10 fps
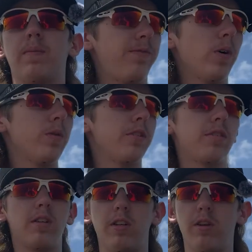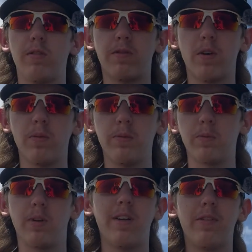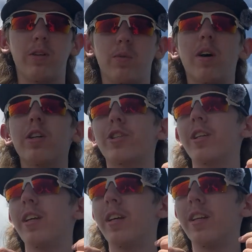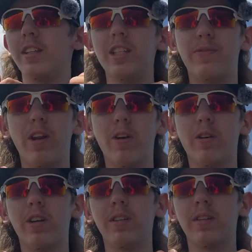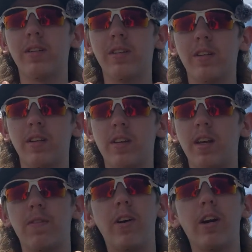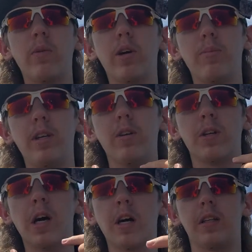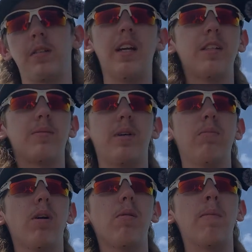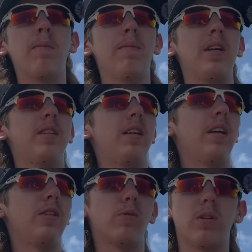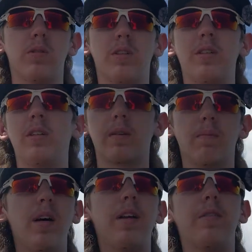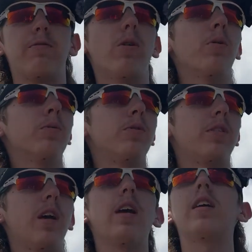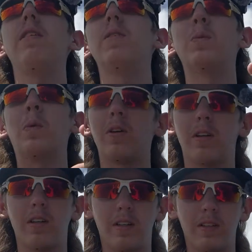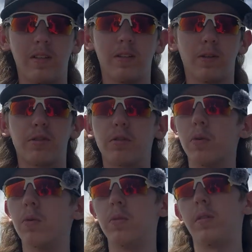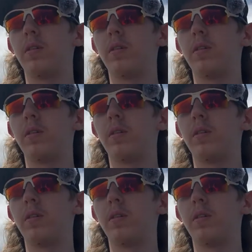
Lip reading: Folks, your phone, whatever you're watching this video on, could very well be your God. That is a big problem in today's world. Money, phones, heck, even work or school.